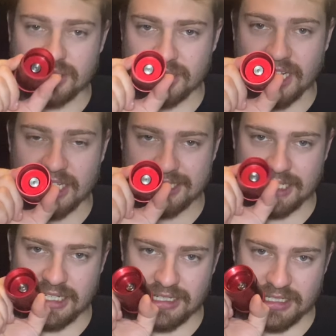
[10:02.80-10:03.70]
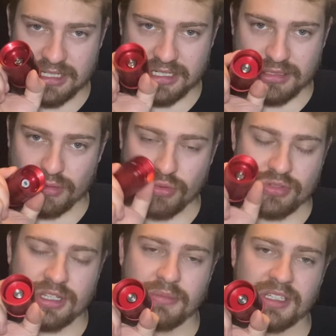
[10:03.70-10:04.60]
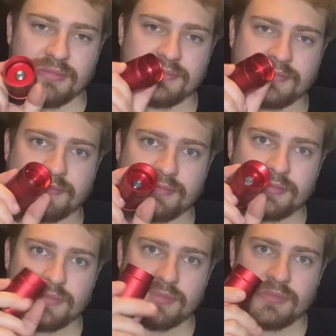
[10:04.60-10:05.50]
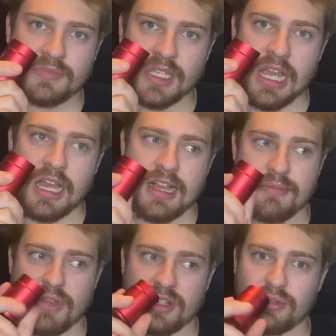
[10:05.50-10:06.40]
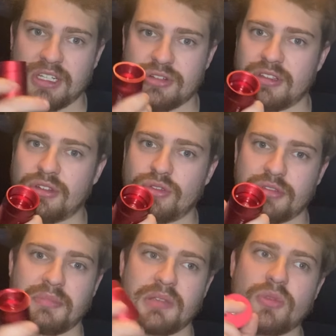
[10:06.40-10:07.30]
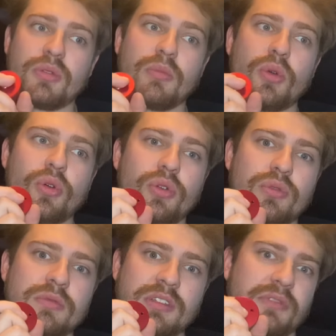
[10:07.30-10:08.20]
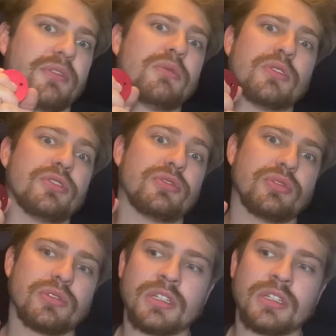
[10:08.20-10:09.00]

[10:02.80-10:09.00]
does is just launch something. I could literally launch a bing bong ball if I wanted to,